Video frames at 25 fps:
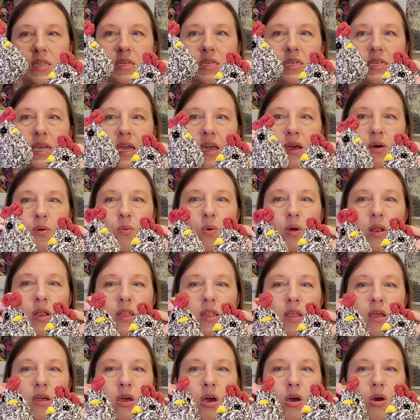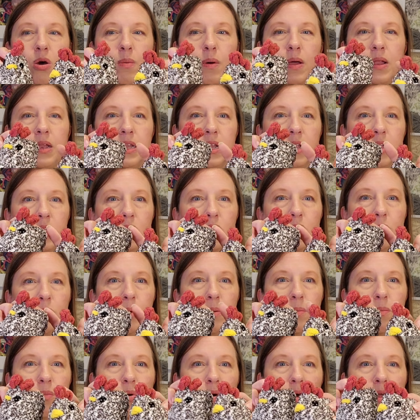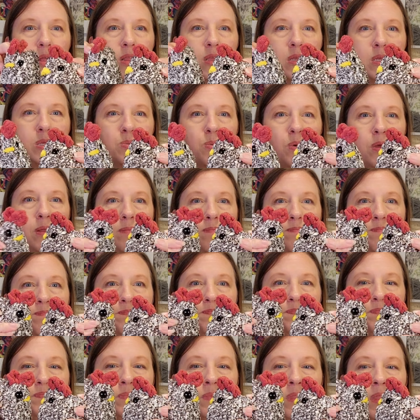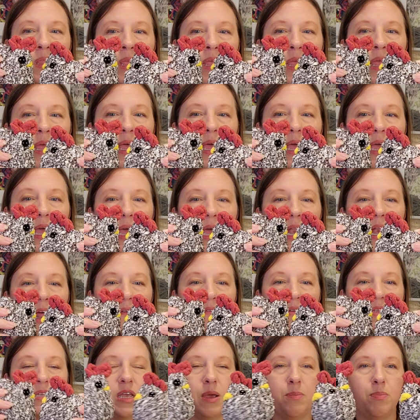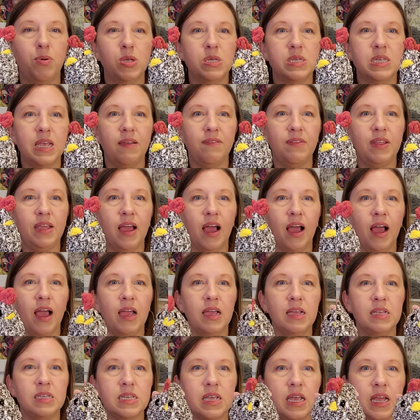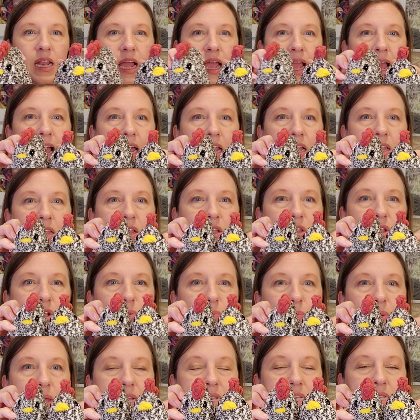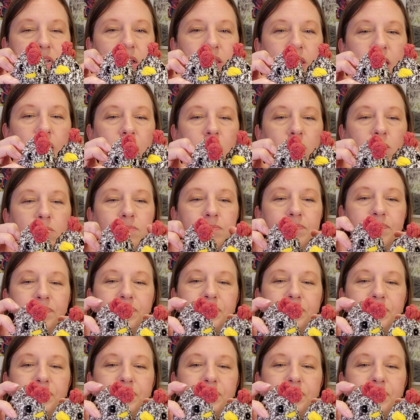the second one in the comb. I did a little bit more in this one. And obviously I put safety eyes and I added the little beaks on there.